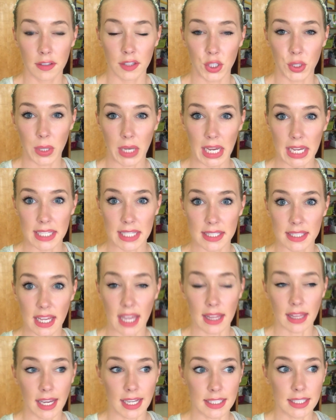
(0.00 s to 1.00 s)
You guys, I
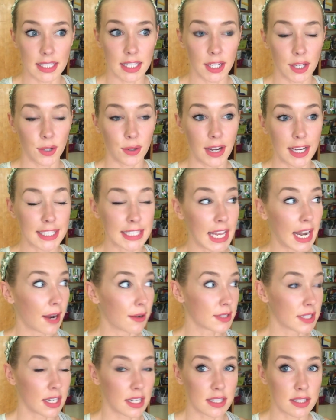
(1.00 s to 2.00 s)
lied to you. I said I
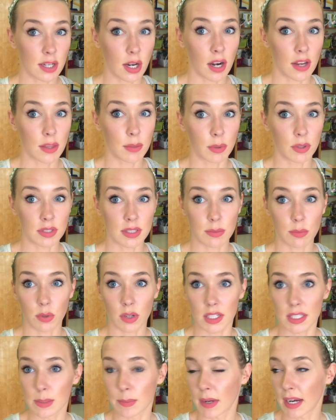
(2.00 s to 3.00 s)
was gonna start on the bulletin
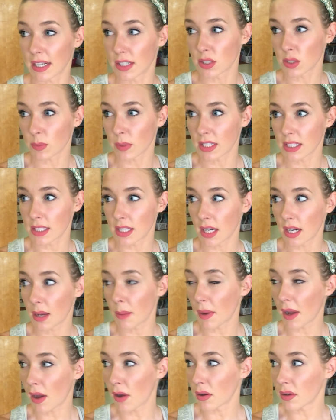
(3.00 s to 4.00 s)
boards, but I just wasted
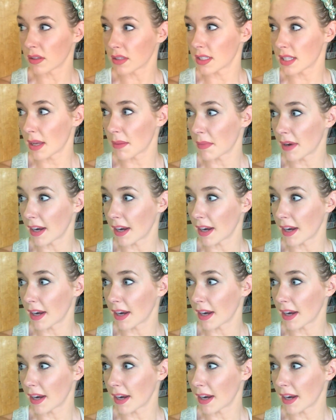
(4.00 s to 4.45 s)
about 10